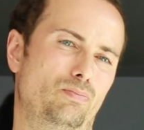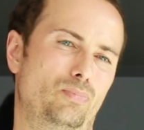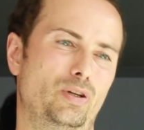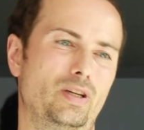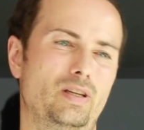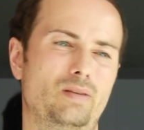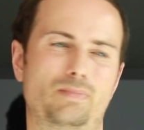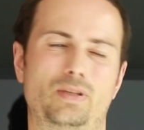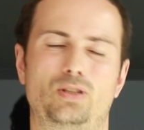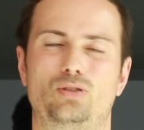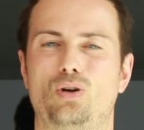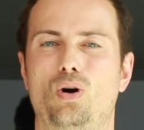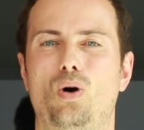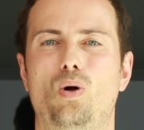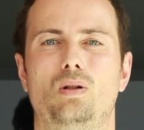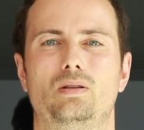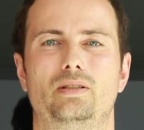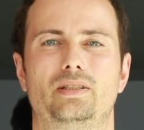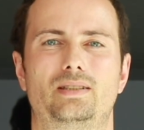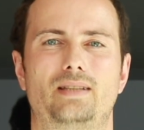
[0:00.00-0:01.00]
pretty much
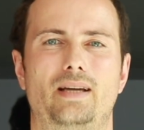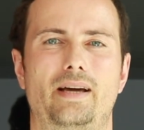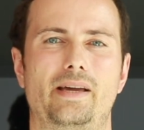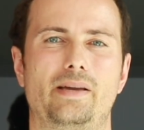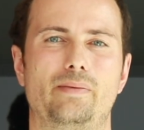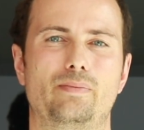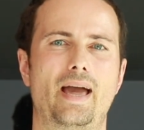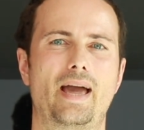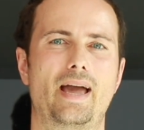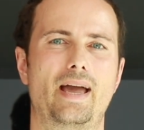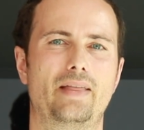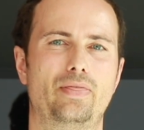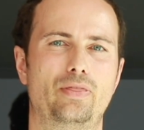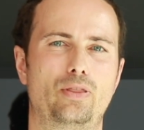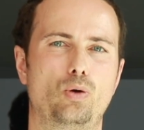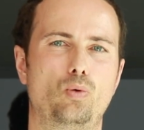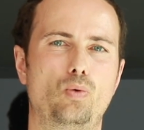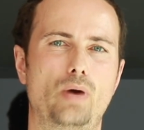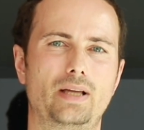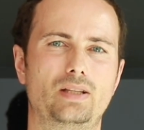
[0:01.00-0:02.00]
all the time. And
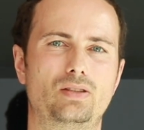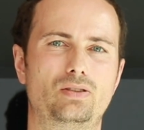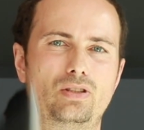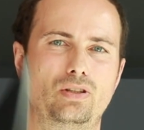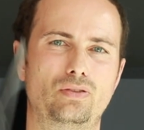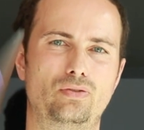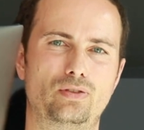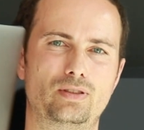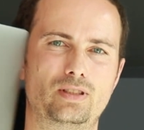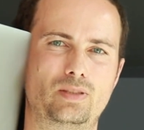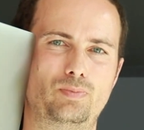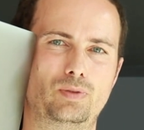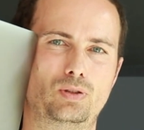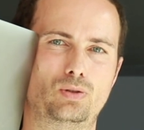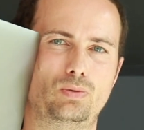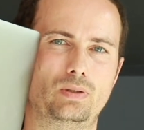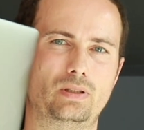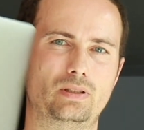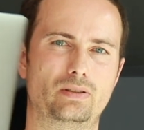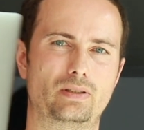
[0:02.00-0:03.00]
the weight difference
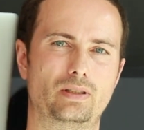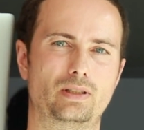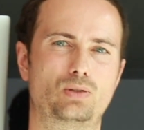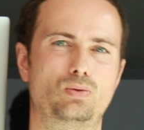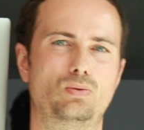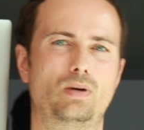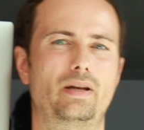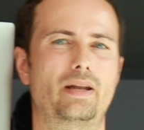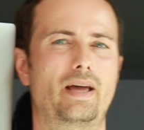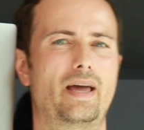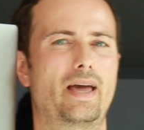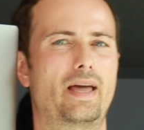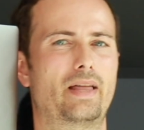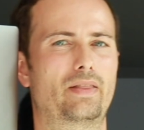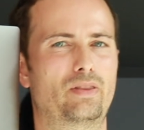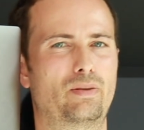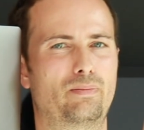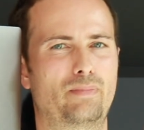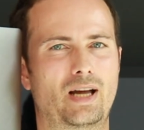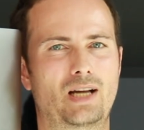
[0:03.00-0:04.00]
between this one
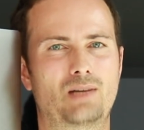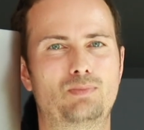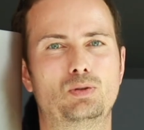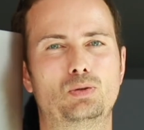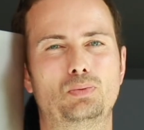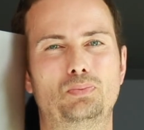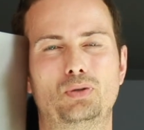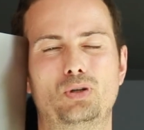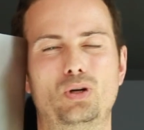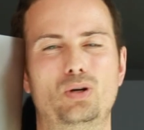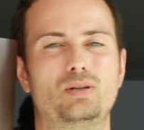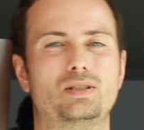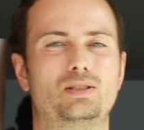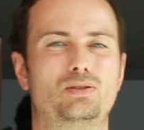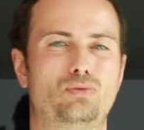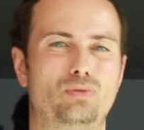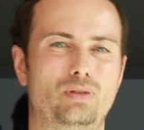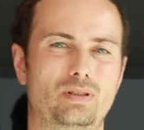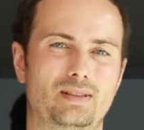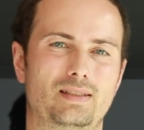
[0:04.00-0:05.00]
and the MacBook Pro
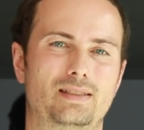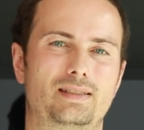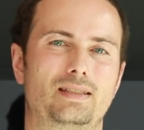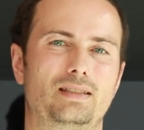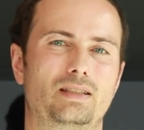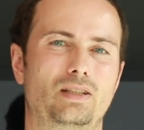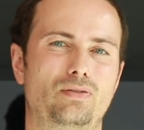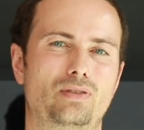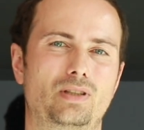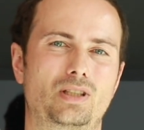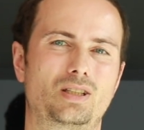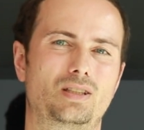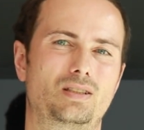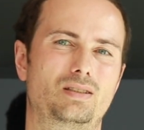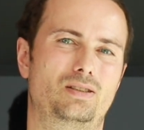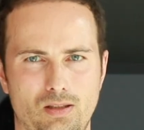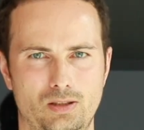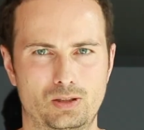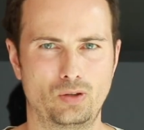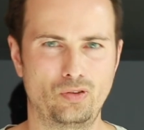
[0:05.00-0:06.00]
is really
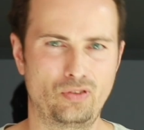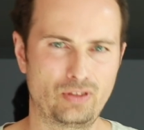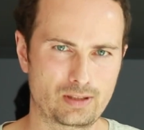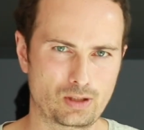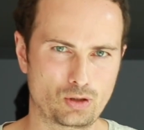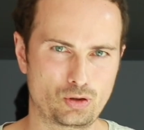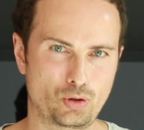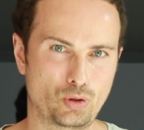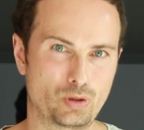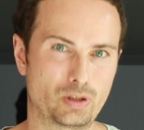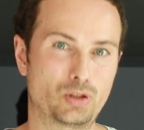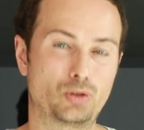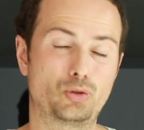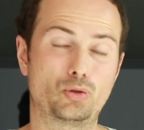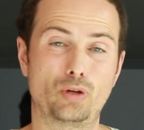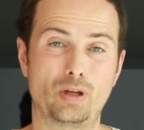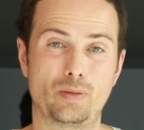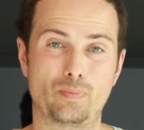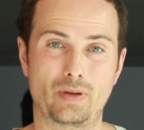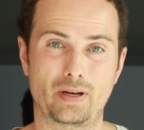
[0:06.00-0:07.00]
significant. So if it's a short
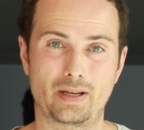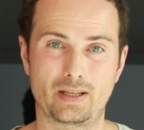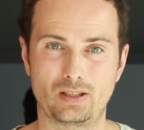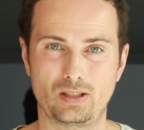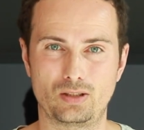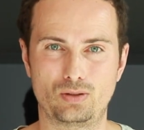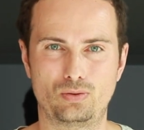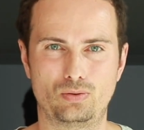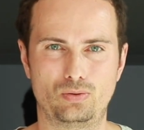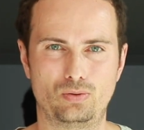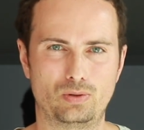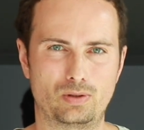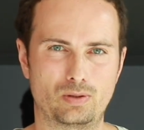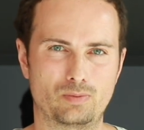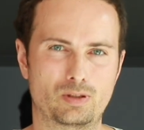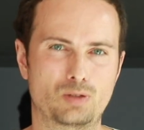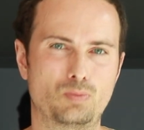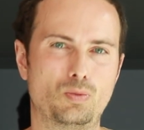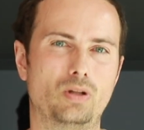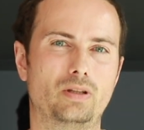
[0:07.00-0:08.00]
trip and I need to do some
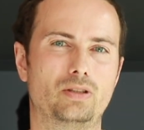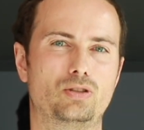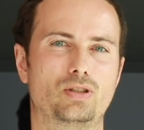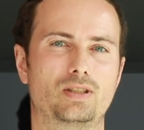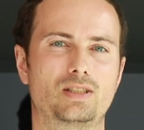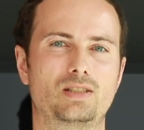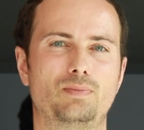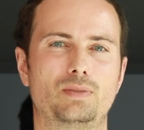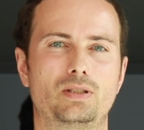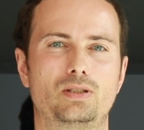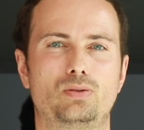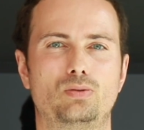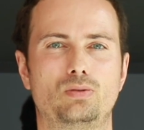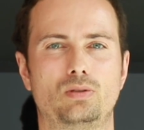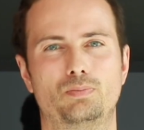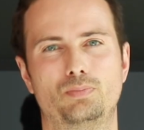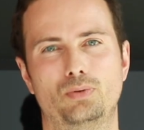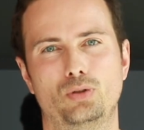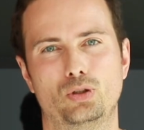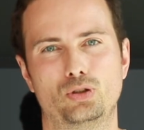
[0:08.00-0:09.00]
small adjustments to
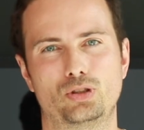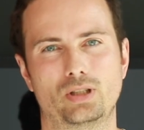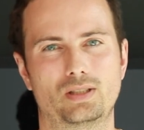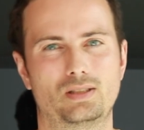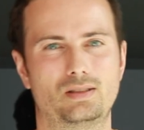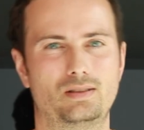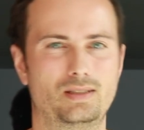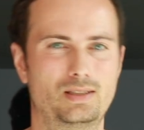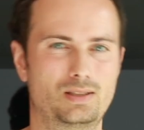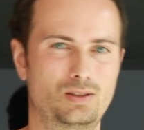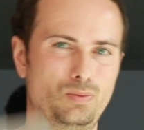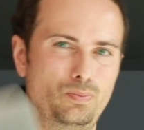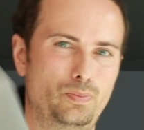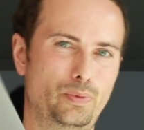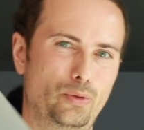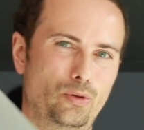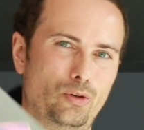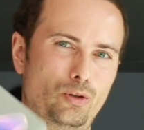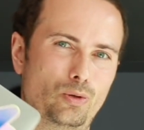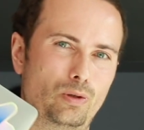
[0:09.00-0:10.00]
a project, this
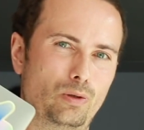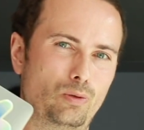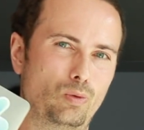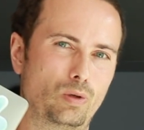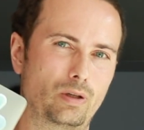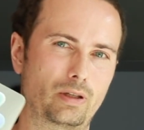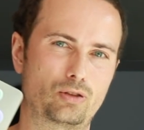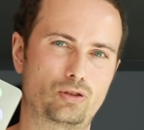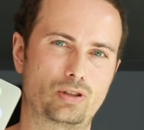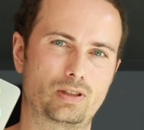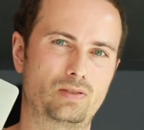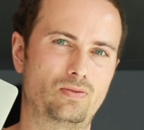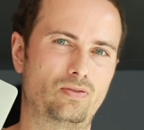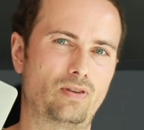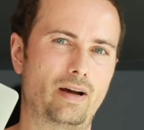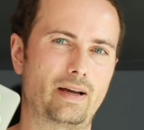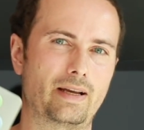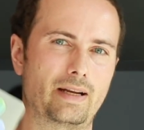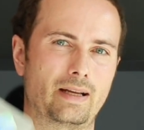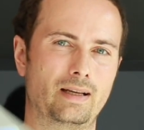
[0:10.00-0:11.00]
computer will work just
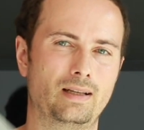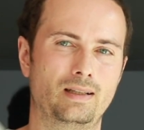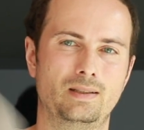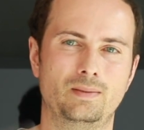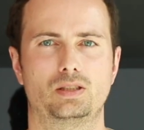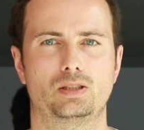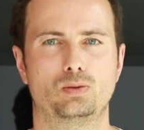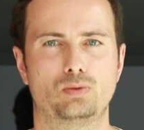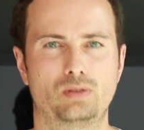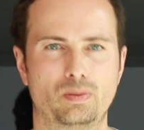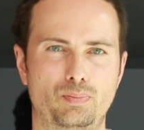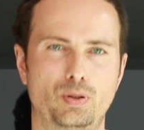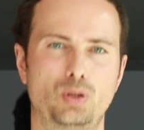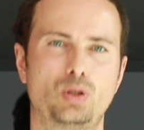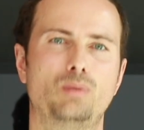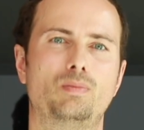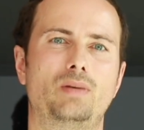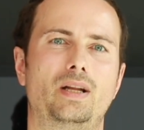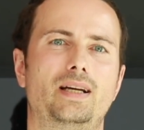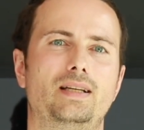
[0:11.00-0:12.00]
fine. So the
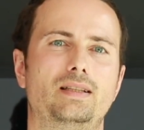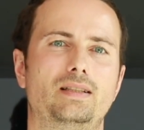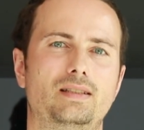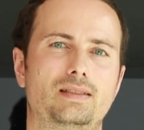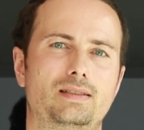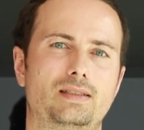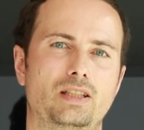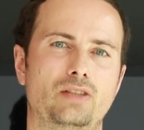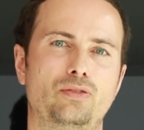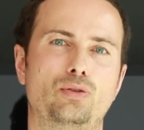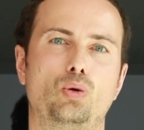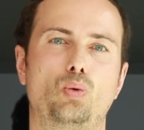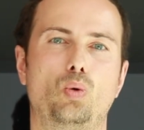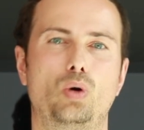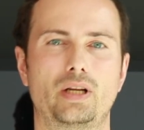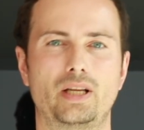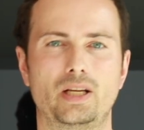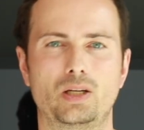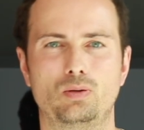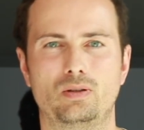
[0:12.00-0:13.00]
bottom line is, if you're
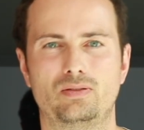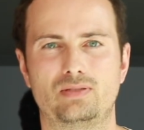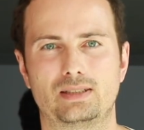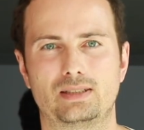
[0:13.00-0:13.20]
working with